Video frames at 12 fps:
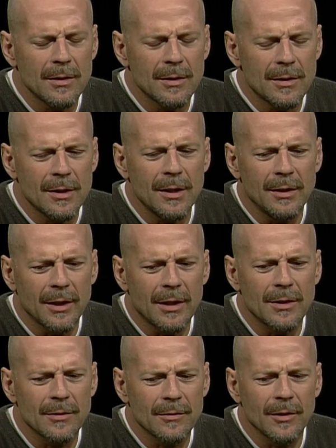seen that
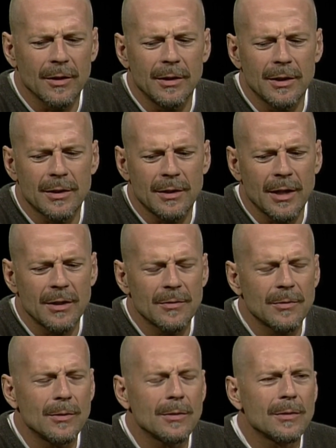as a very
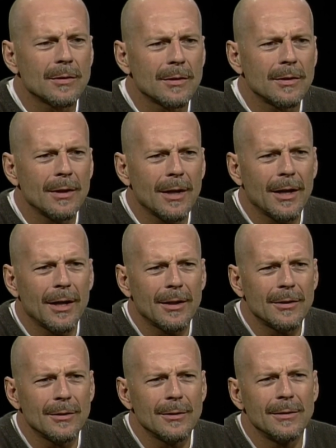distasteful
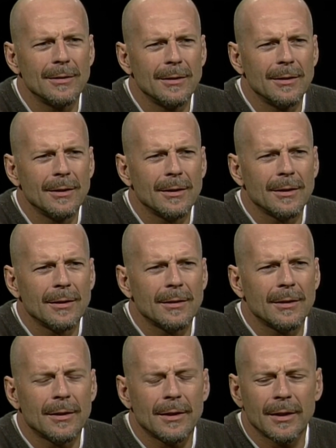attitude,
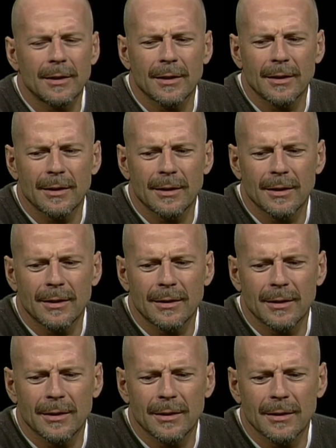to think that, that
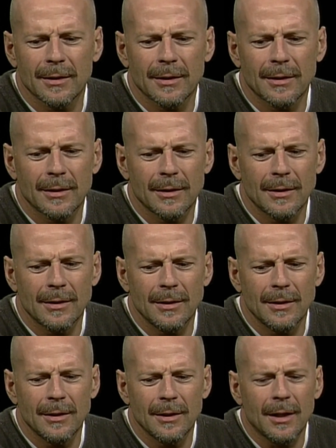uh,
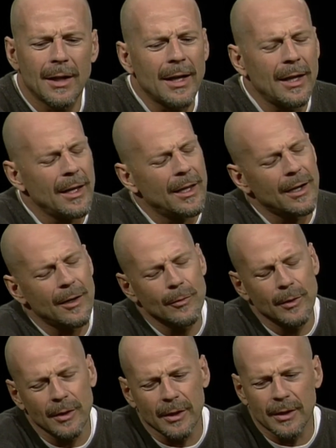and, and I
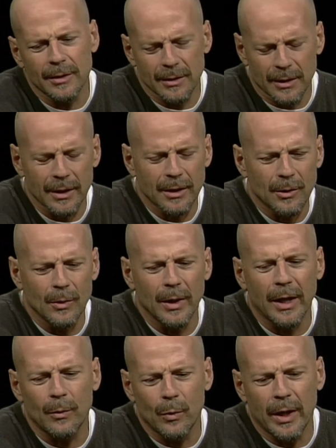really, I go
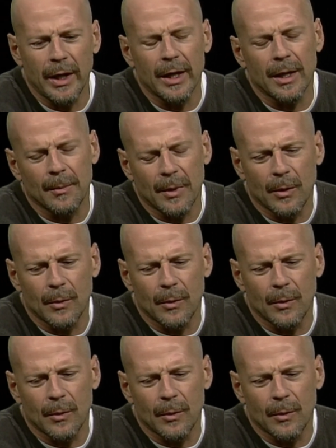at, way out of my